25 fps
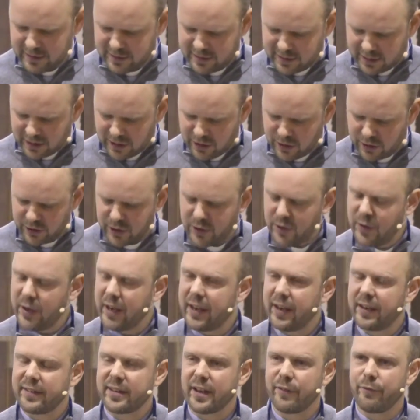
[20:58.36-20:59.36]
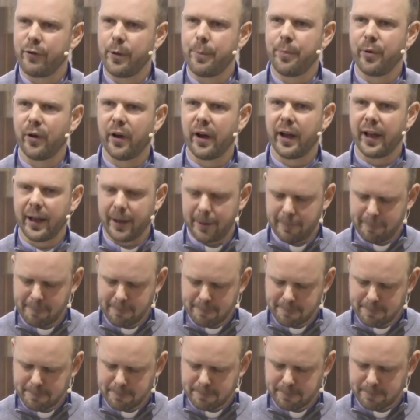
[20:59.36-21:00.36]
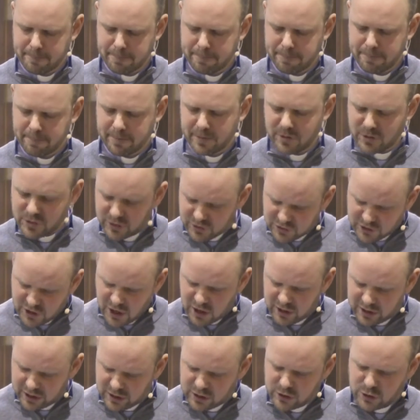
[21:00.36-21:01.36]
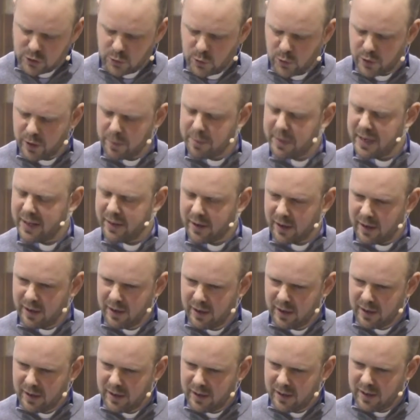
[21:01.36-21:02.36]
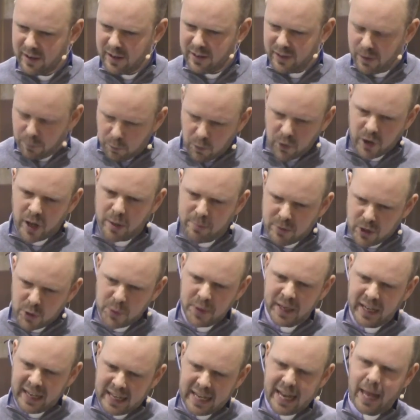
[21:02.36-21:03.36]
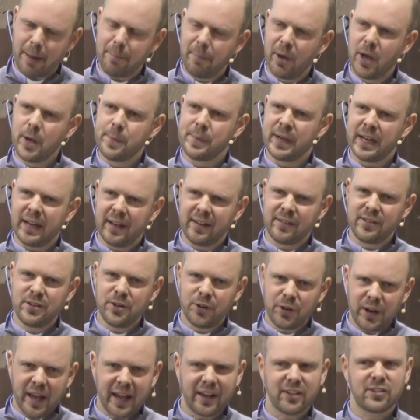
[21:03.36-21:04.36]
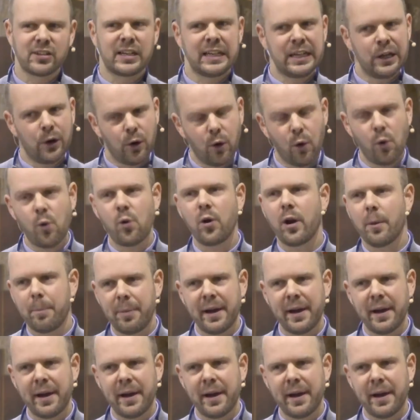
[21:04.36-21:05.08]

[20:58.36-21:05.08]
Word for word: to the God who hears every prayer, it just started to dawn on me that, that what I'm doing in that moment is not actually all